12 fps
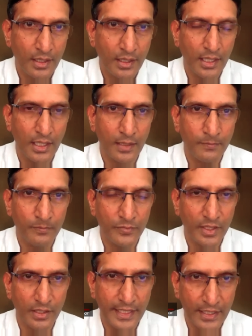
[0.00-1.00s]

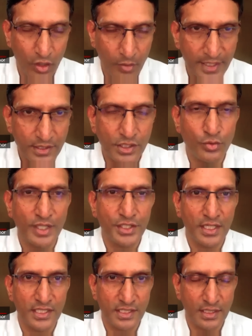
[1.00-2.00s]
The economic
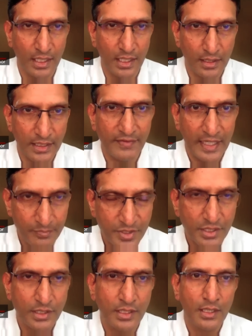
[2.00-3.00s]
situation has
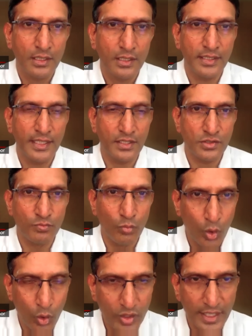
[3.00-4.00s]
developed. There is
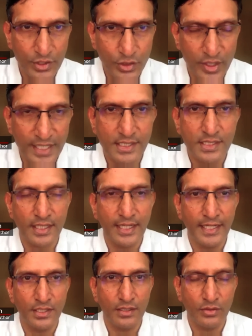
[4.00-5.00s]
more interest
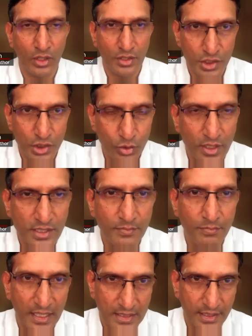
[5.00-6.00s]
in not just tourism,
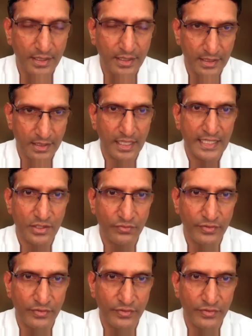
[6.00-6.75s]
but in other kinds of